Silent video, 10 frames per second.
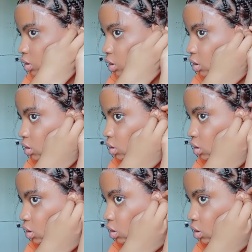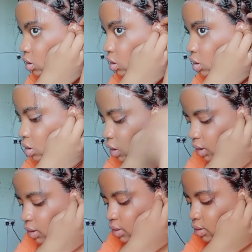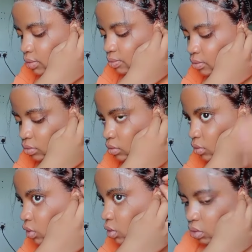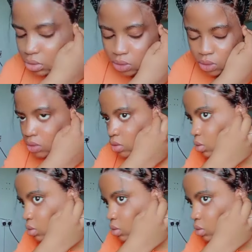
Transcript: Can you see? I need it to look